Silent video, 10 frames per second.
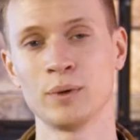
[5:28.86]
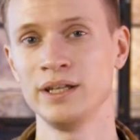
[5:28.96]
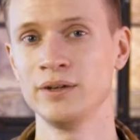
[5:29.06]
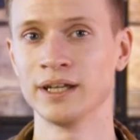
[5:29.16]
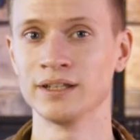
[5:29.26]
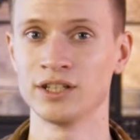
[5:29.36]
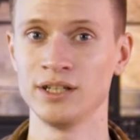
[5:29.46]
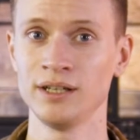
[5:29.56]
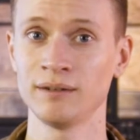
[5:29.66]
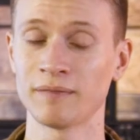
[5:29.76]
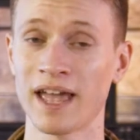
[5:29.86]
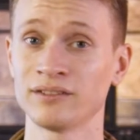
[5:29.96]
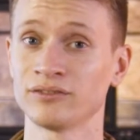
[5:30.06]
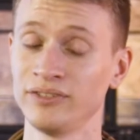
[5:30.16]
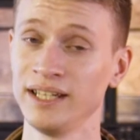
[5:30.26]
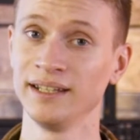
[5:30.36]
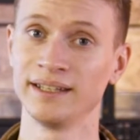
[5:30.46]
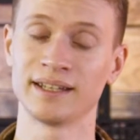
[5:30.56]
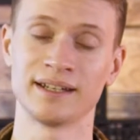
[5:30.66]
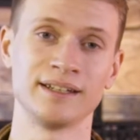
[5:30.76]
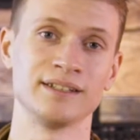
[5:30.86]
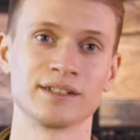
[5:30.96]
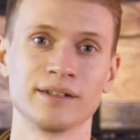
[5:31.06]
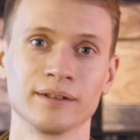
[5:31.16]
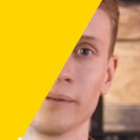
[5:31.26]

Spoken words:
way you can see and feel it in an instant.